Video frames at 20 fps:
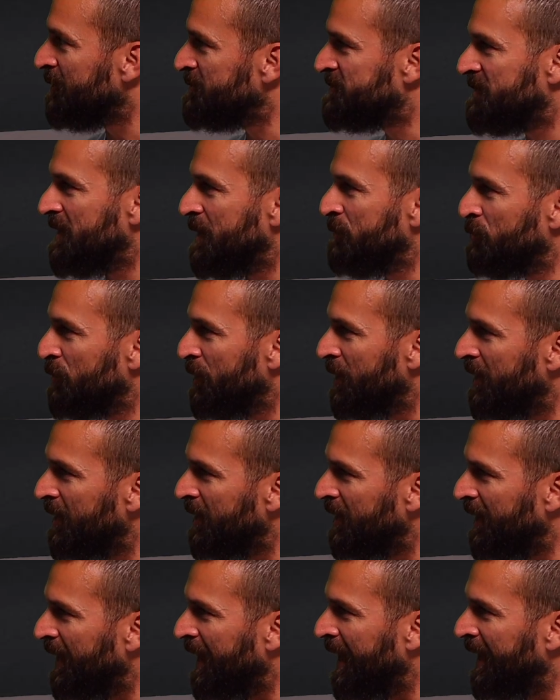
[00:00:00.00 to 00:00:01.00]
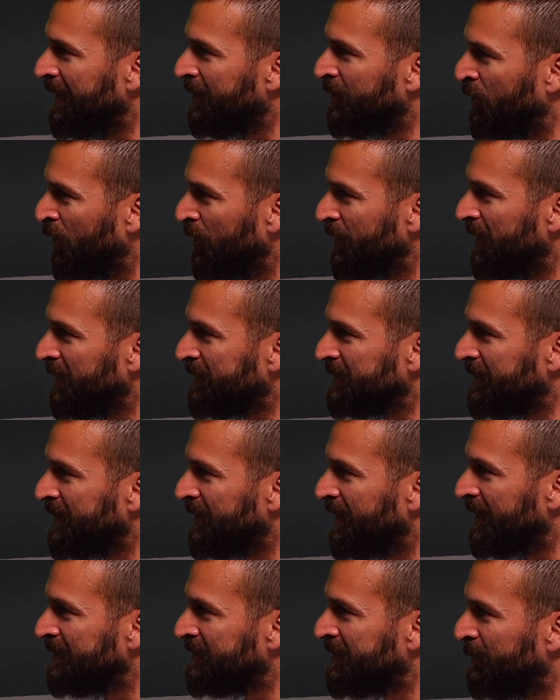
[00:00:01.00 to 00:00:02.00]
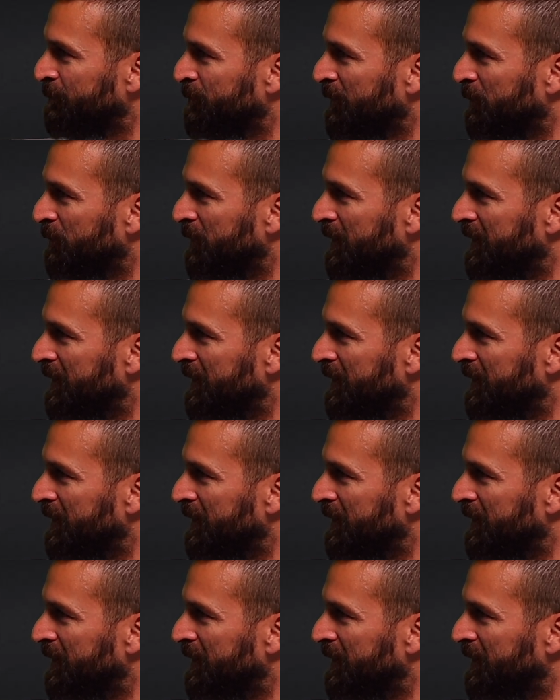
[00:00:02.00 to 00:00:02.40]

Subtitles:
Zebra, and Connacht in the next couple of weeks.